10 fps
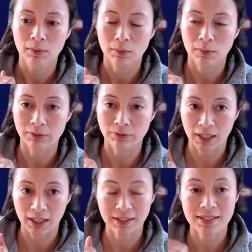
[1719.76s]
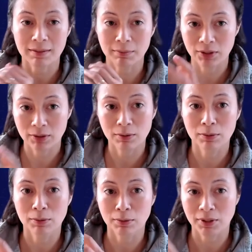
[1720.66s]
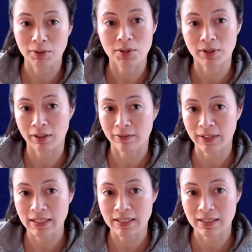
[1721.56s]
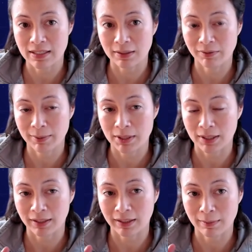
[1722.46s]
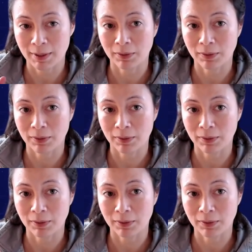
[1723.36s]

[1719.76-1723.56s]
we've got some new user interfaces that we've been talking about